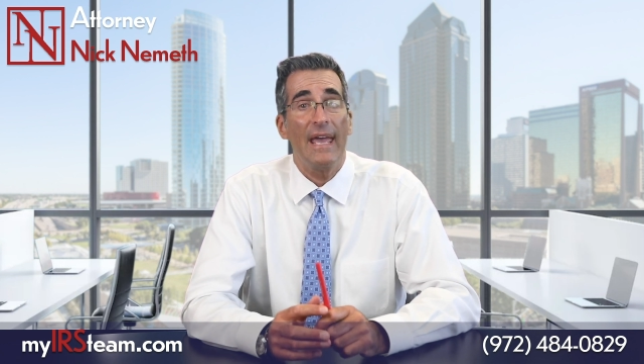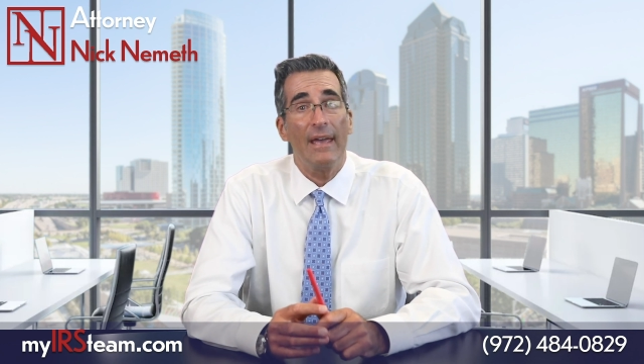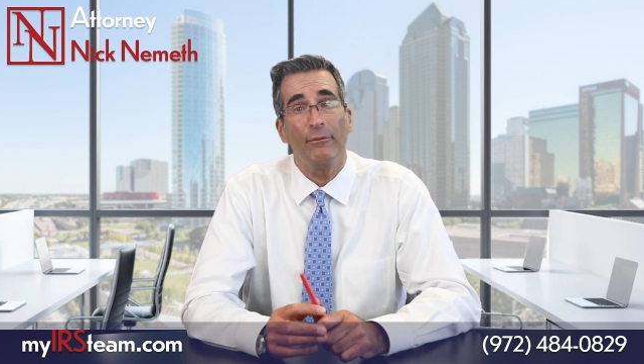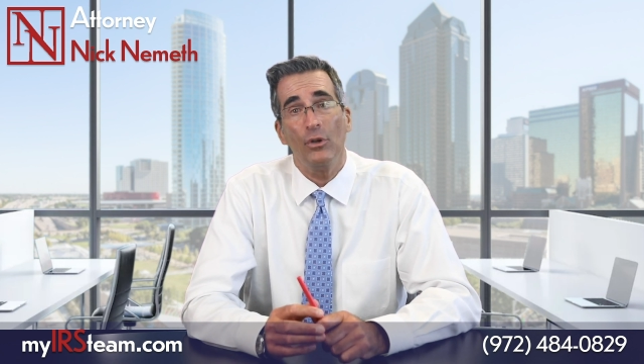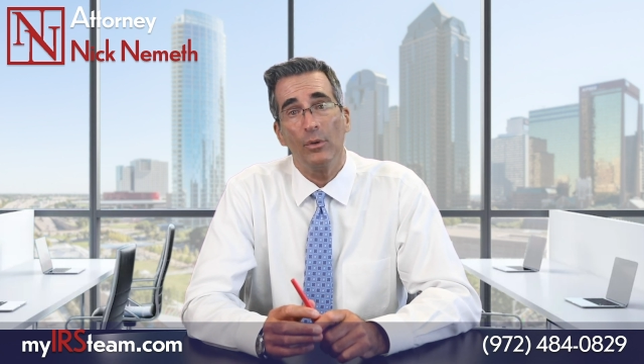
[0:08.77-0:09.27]

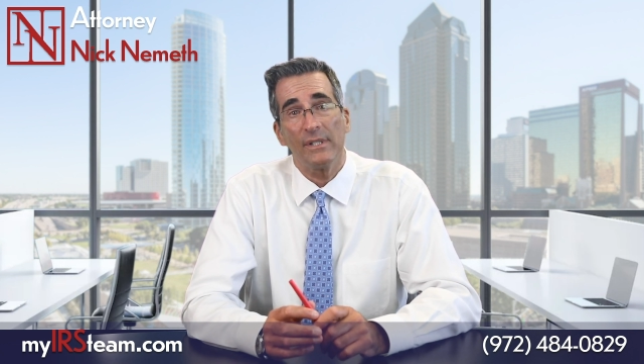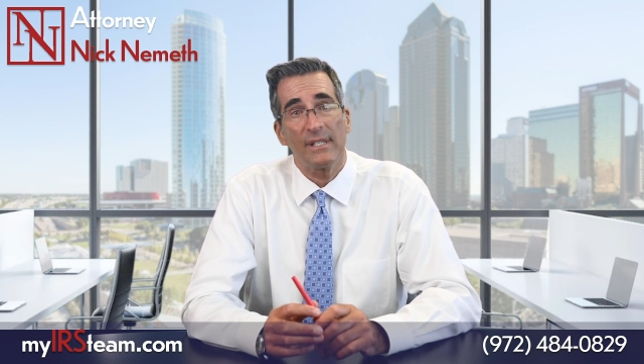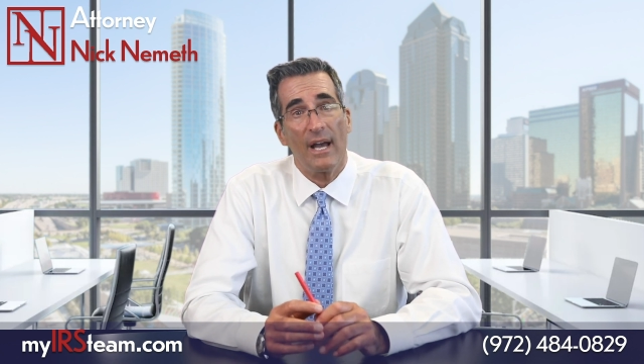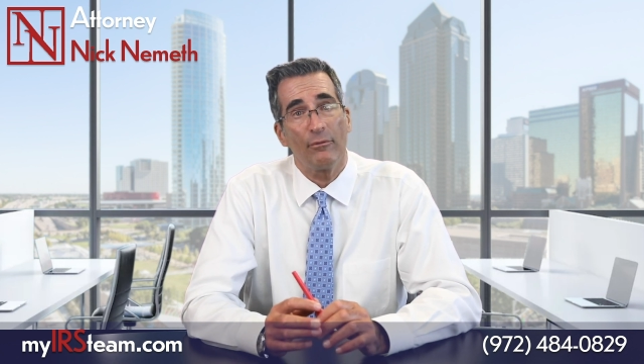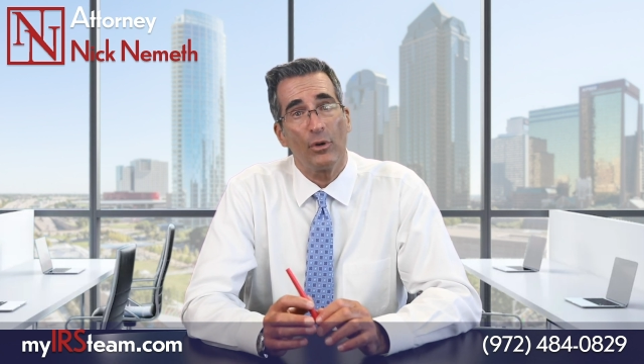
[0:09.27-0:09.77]
If you
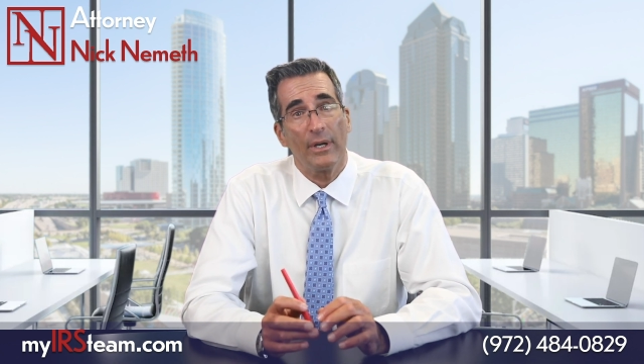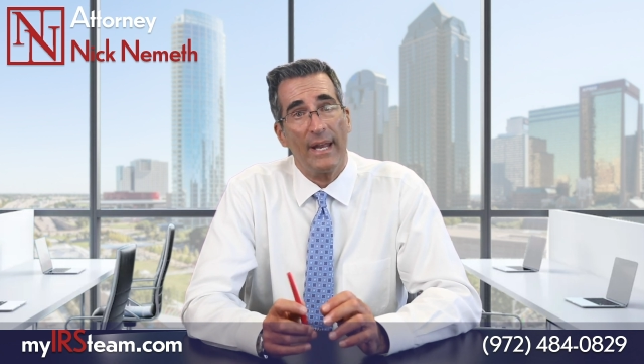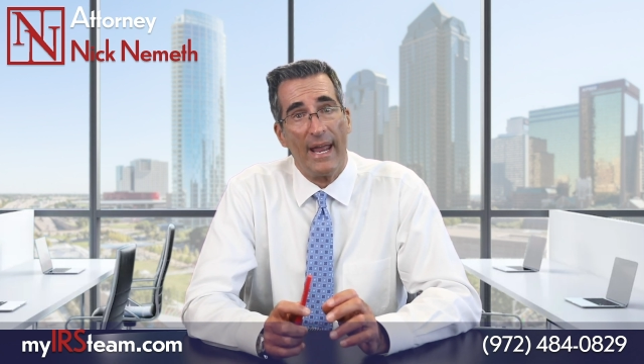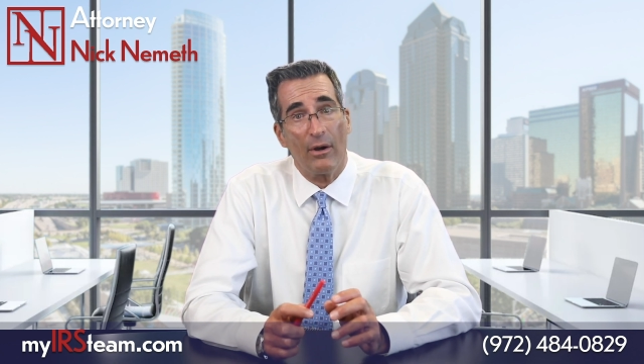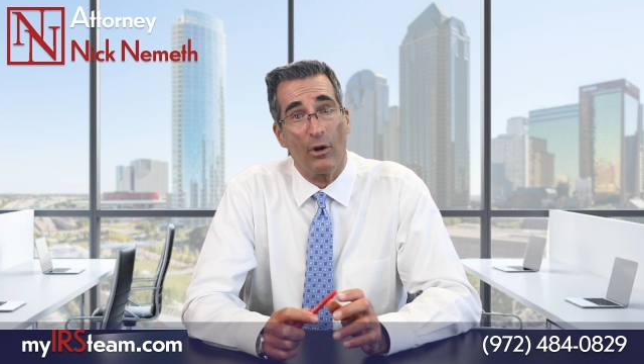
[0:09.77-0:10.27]
discover an
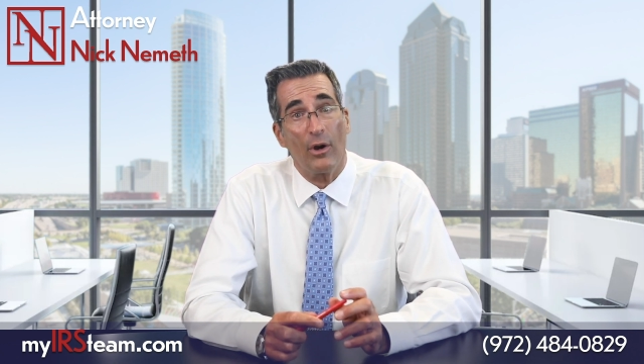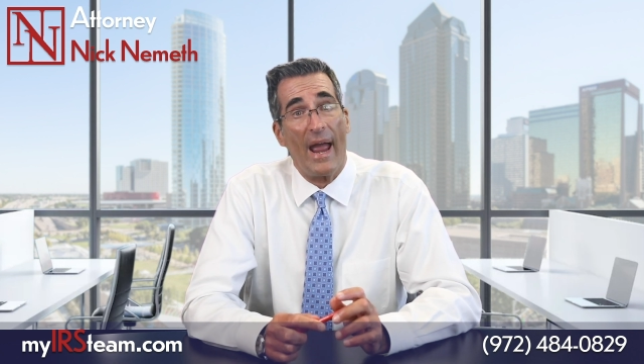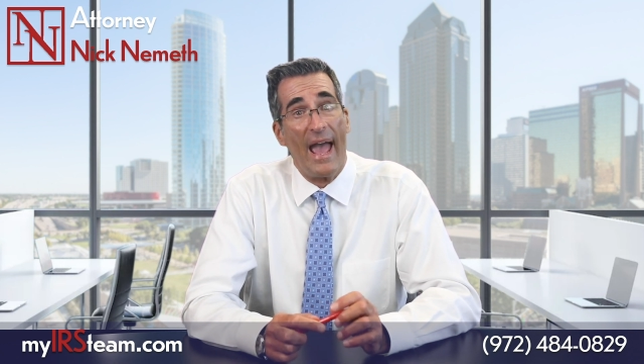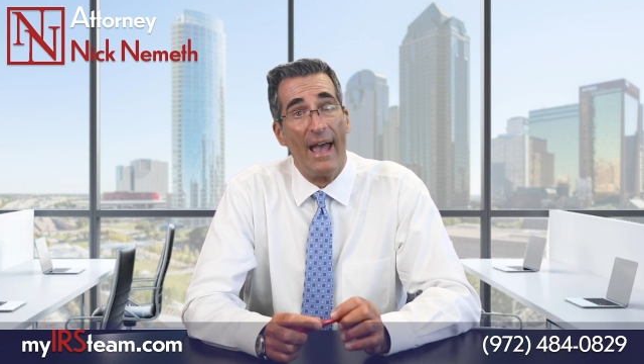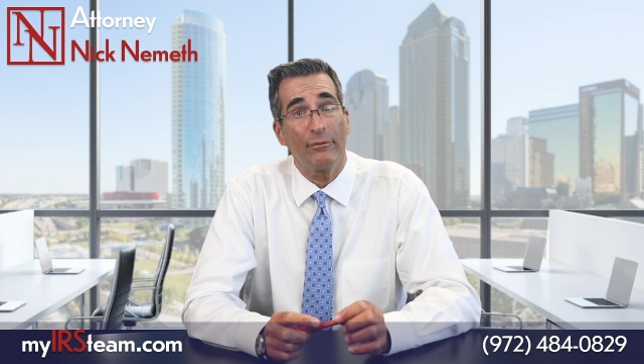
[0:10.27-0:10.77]
error
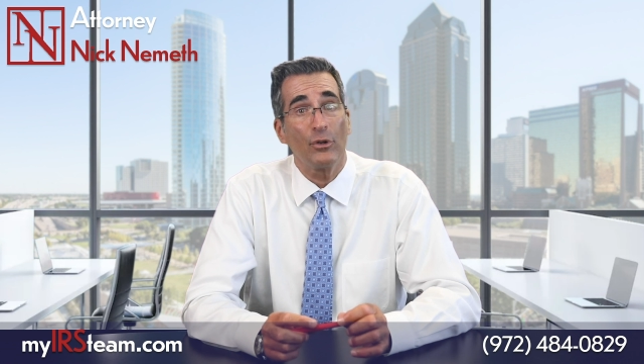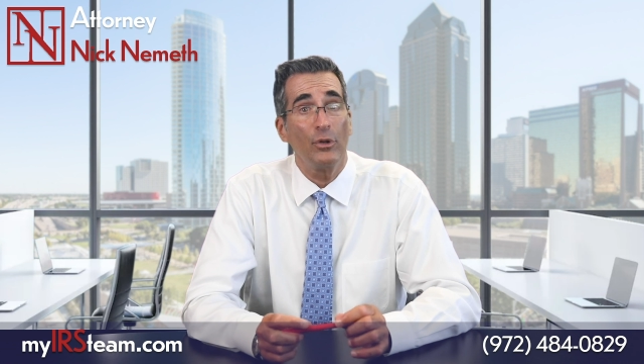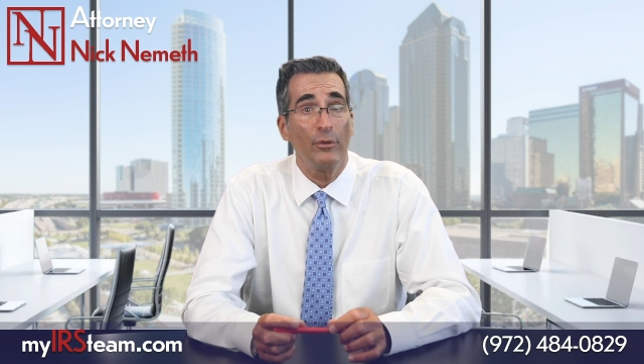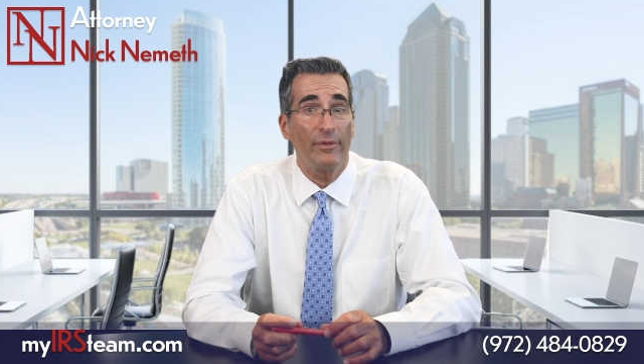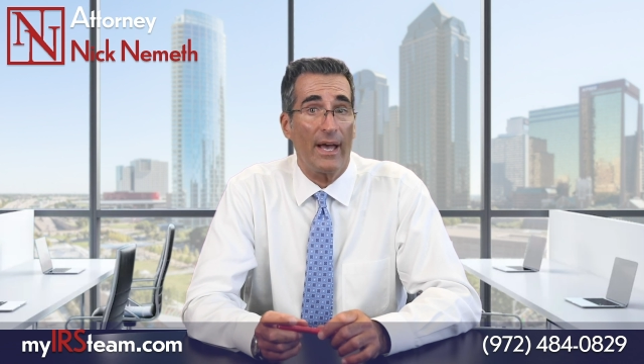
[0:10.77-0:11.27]
after
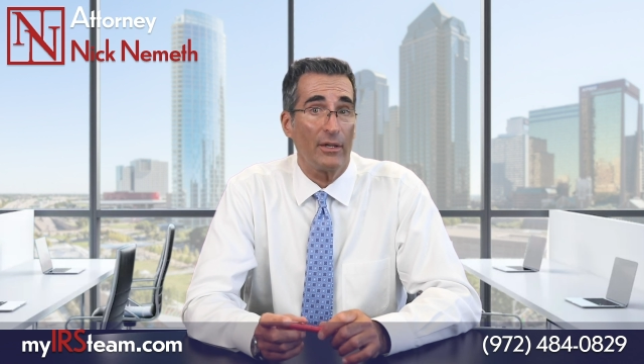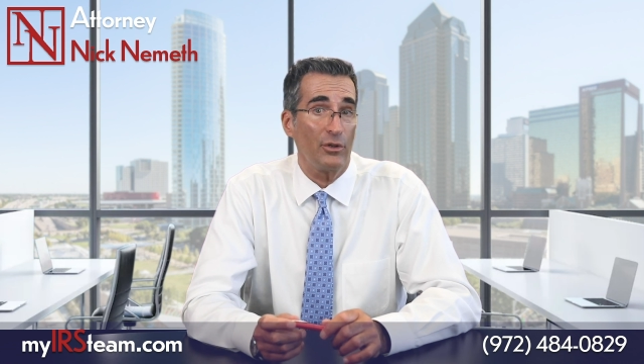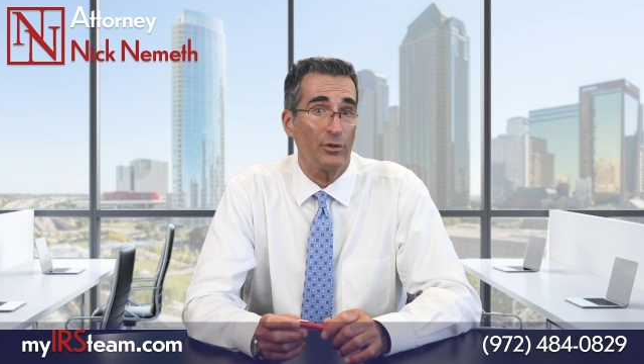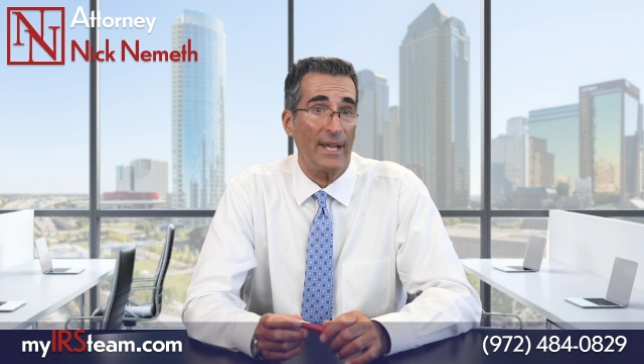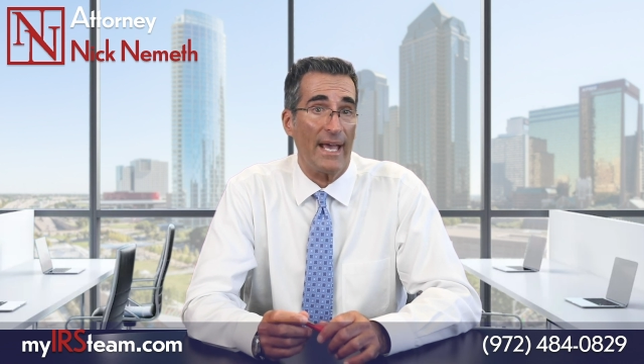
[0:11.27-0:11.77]
you file
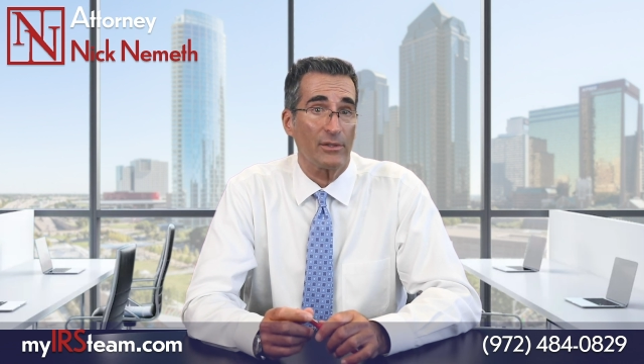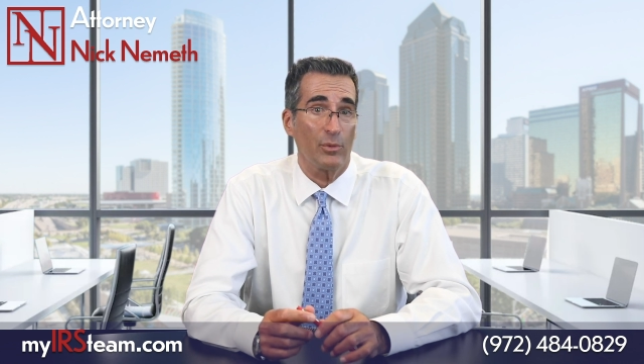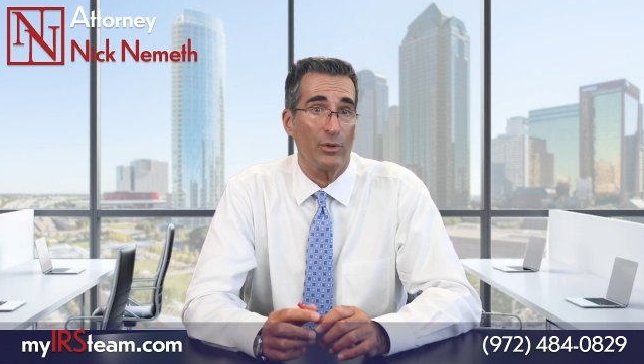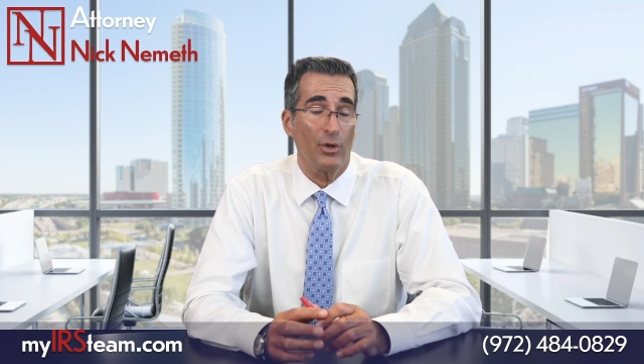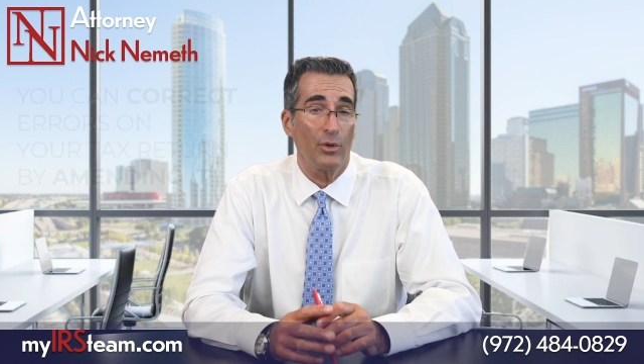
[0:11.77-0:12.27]
your tax
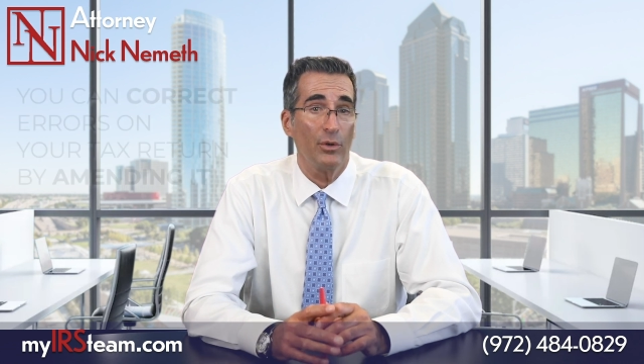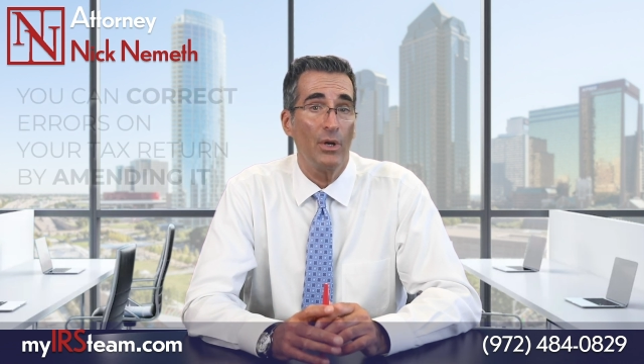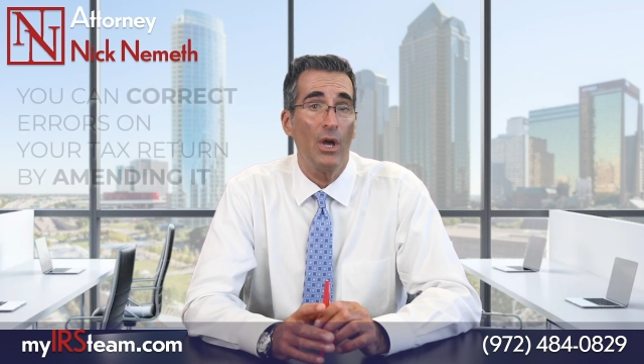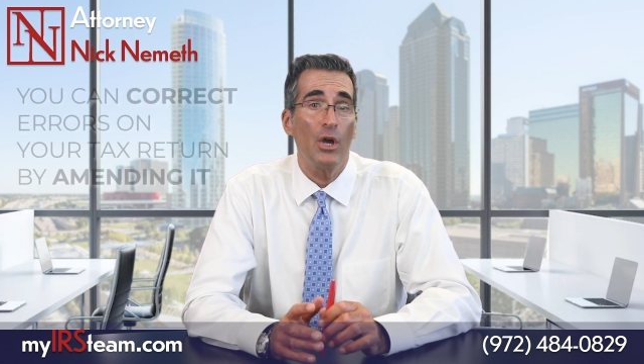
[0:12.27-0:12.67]
return,